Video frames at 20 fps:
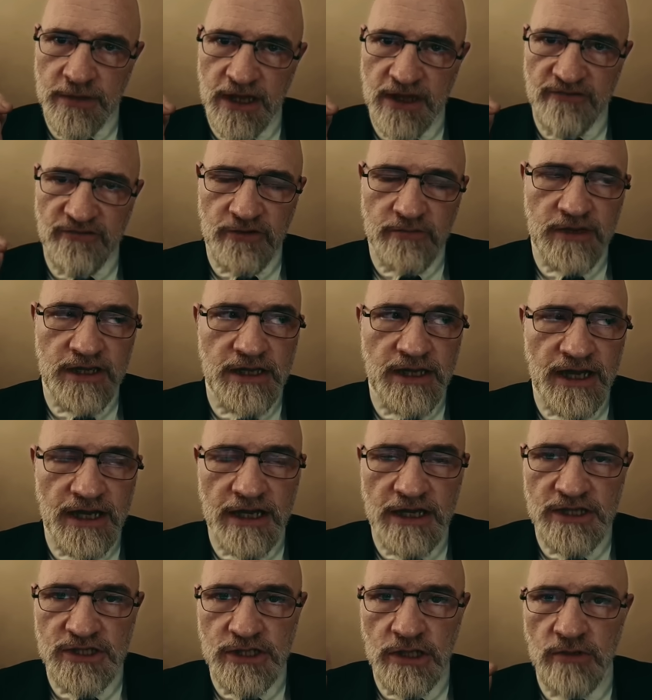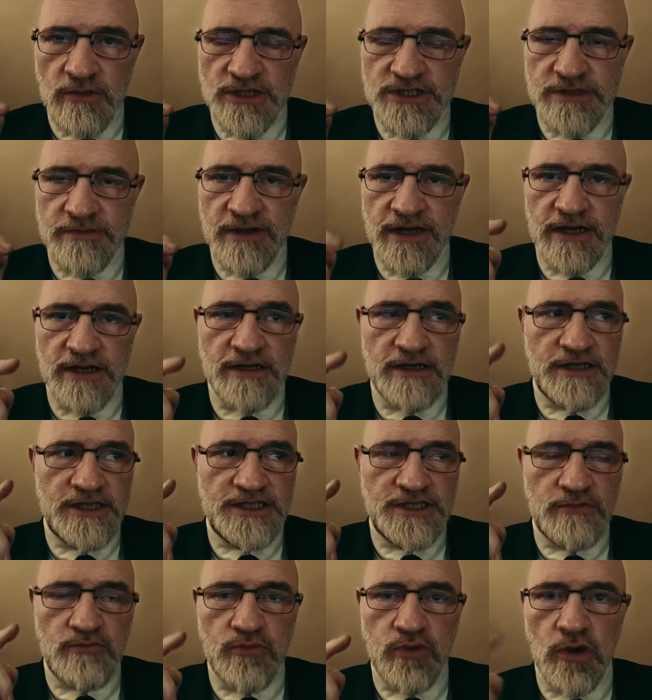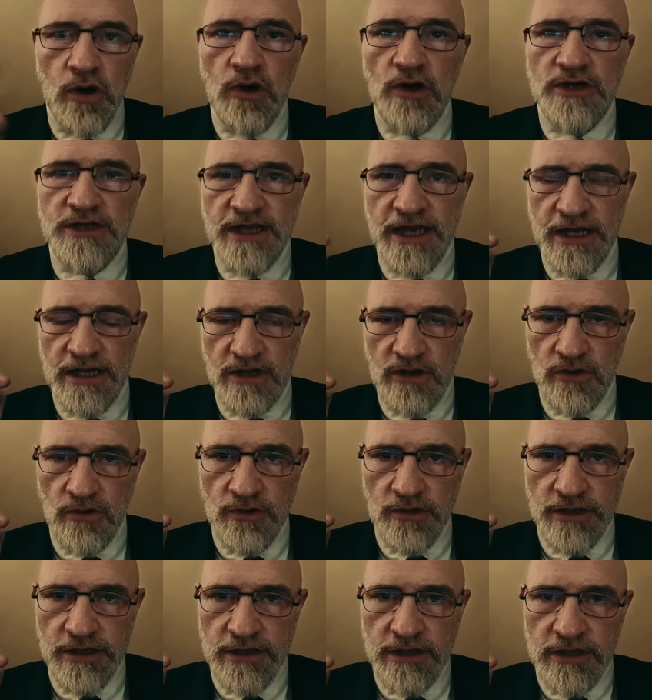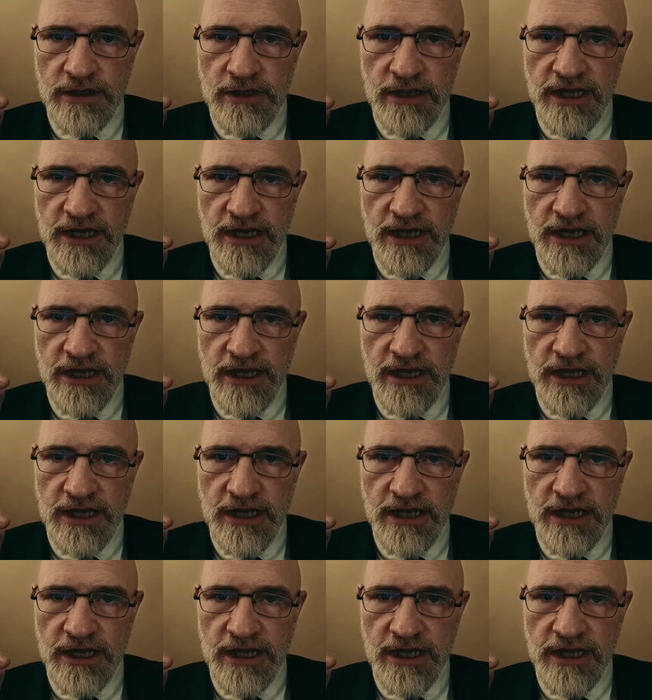And for me, Ahl Sunnah wal Jama'ah is a broad category.